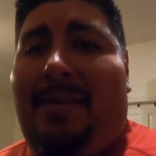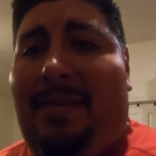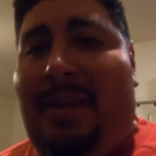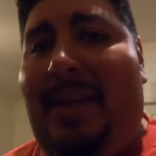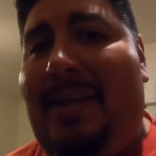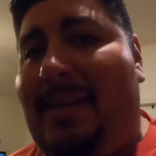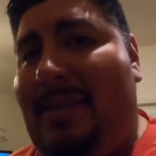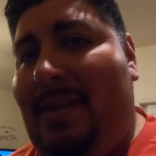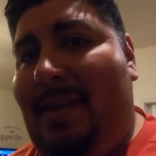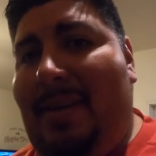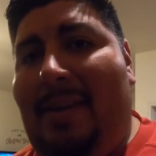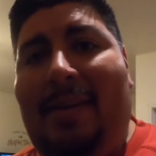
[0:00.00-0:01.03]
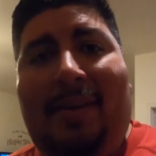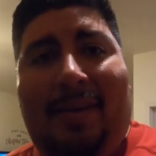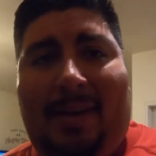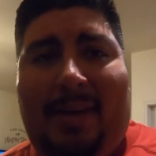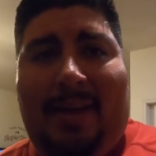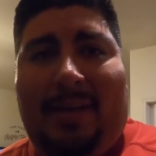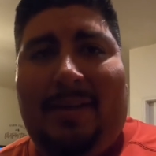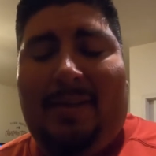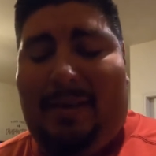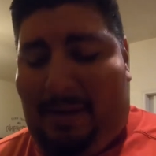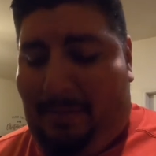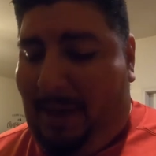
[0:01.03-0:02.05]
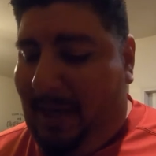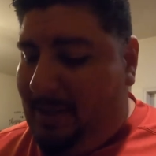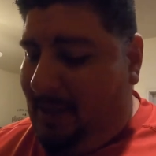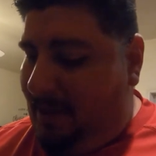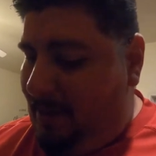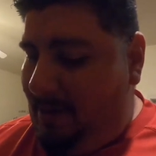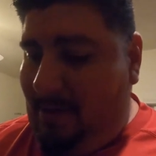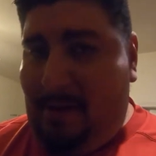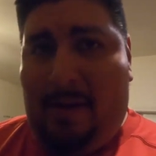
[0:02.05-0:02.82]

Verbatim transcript: This looks amazing.